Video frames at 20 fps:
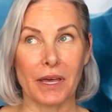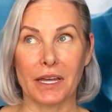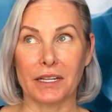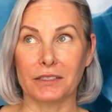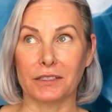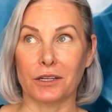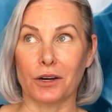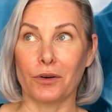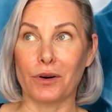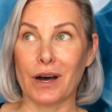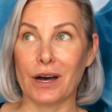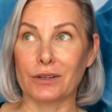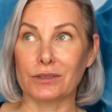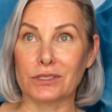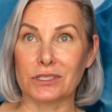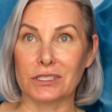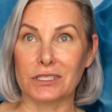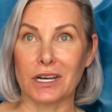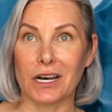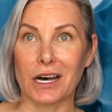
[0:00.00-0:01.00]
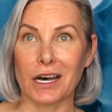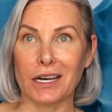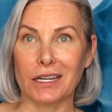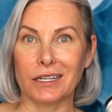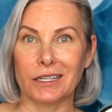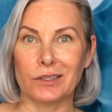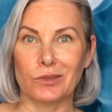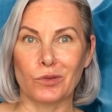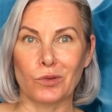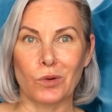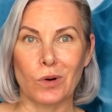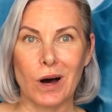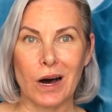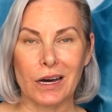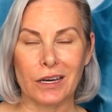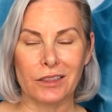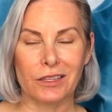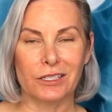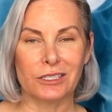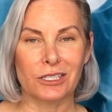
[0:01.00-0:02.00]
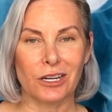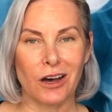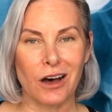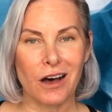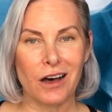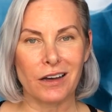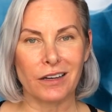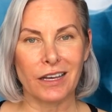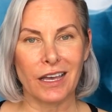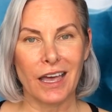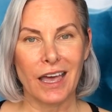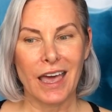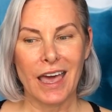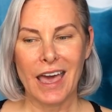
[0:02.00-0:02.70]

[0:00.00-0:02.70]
and go outside and walk the dog.